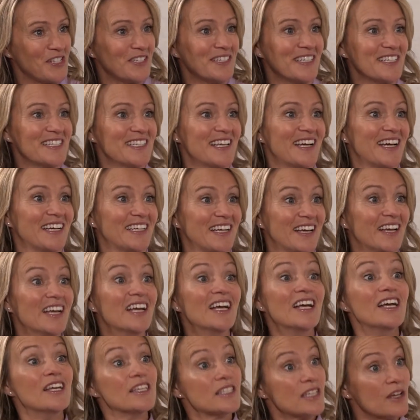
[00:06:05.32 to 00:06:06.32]
designer.
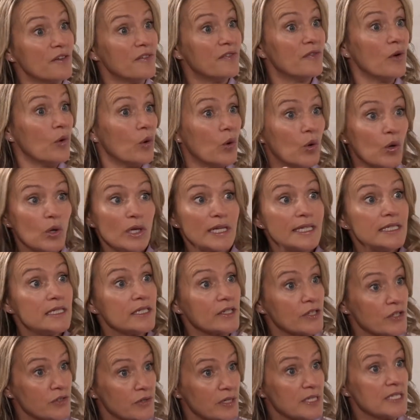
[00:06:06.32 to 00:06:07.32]
So all
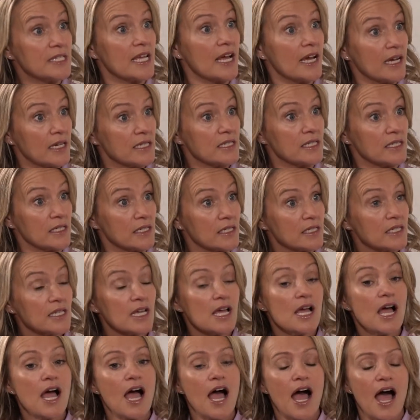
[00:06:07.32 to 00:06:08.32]
industry sectors.
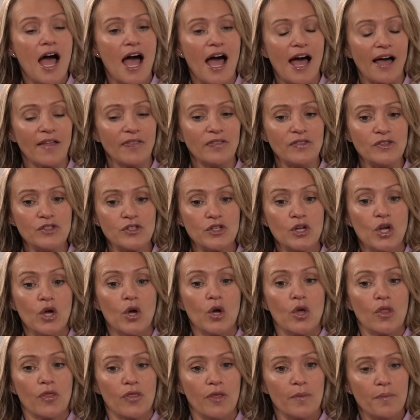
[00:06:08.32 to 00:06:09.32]
And
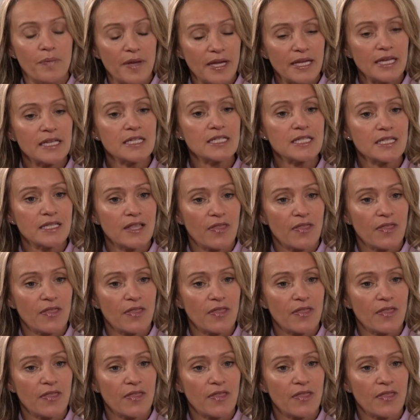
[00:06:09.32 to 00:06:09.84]
the biggest